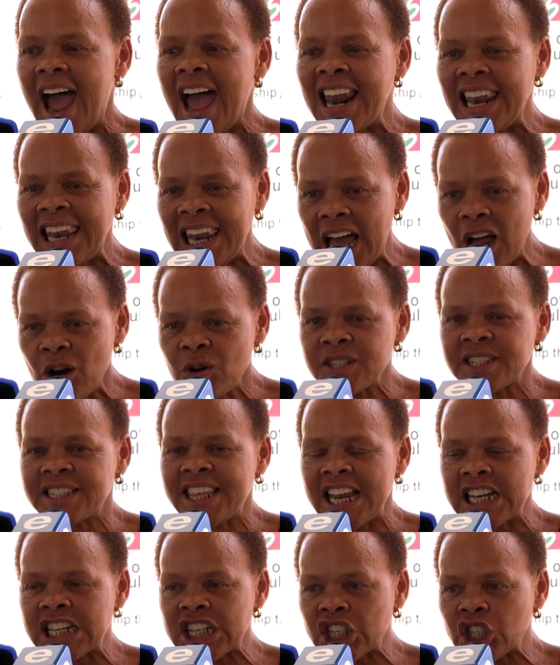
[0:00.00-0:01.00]
allows
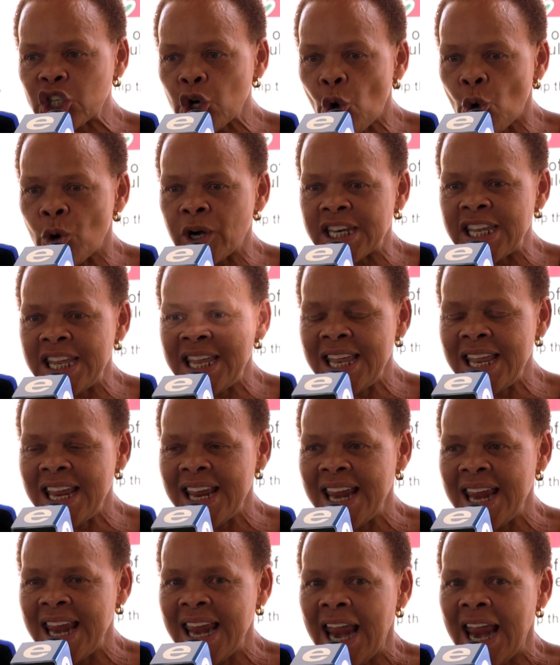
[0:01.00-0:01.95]
that story